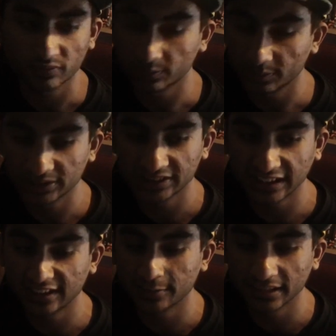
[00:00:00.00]
was
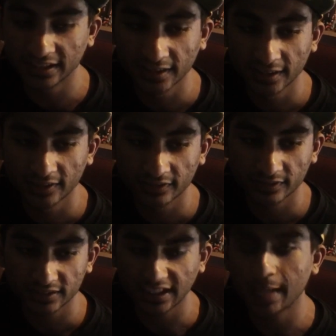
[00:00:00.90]
sending me
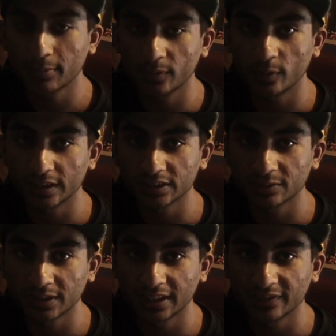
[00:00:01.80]
Skype requests
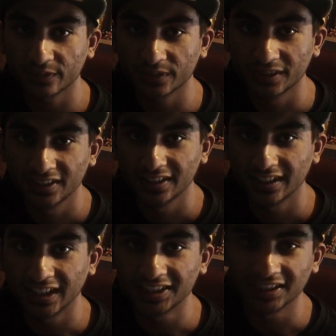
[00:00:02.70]
or whatever,
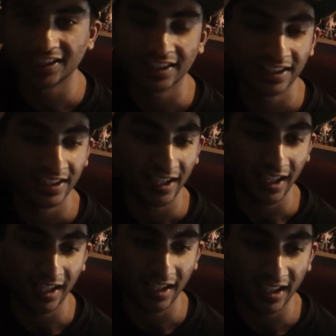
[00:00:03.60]
and then
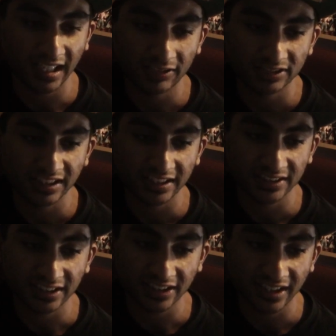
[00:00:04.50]
I was
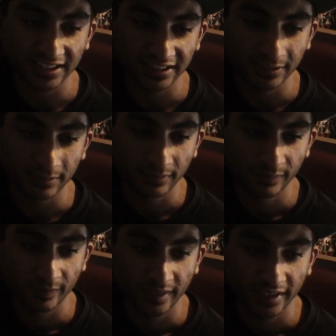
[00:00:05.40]
like declining them,
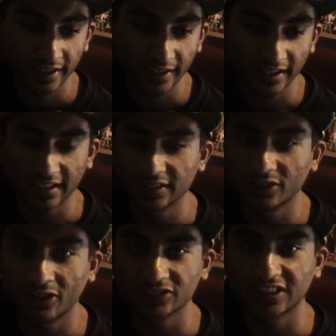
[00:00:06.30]
and you
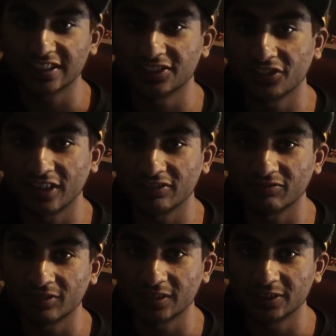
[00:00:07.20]
know I was like, you know, I
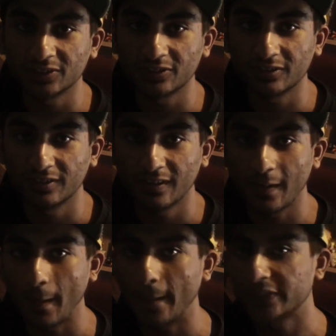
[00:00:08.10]
don't, you know,
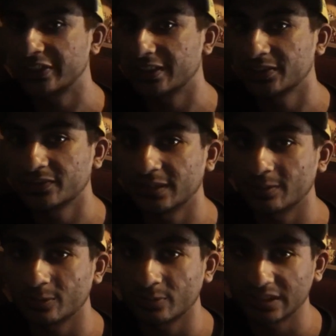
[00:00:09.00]
I was talking to
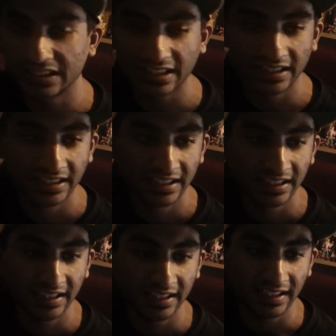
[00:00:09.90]
Forneverworld and whatnot,
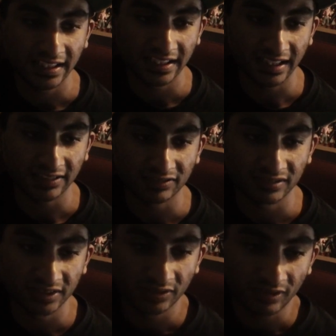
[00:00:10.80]
and I don't,
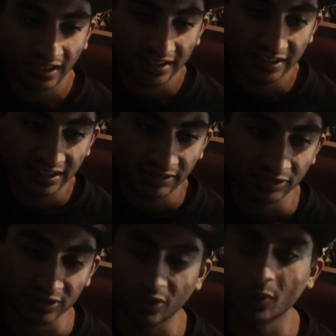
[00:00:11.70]
you know, I guess I
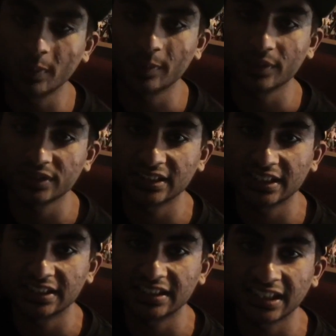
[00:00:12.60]
was an open person
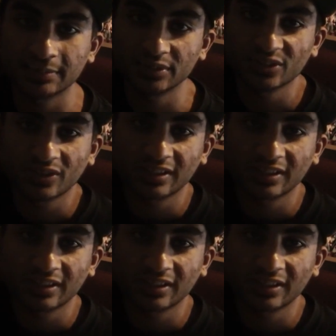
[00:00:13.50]
at the time. You know,